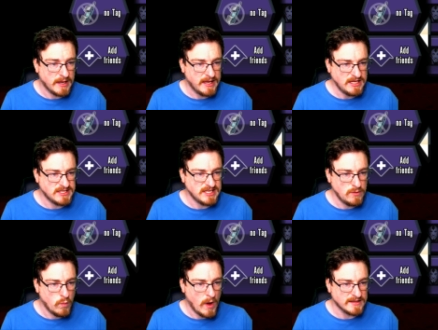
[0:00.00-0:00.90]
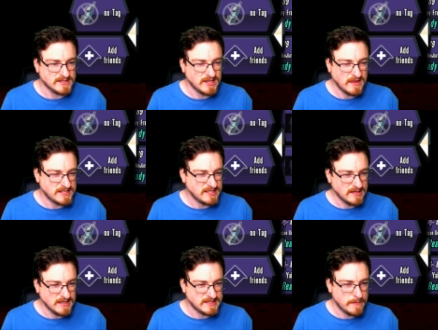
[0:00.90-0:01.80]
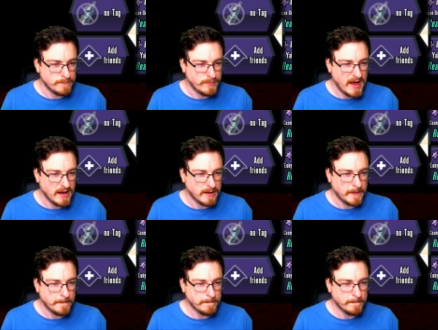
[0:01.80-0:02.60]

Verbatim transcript: 81. So there still is a bug.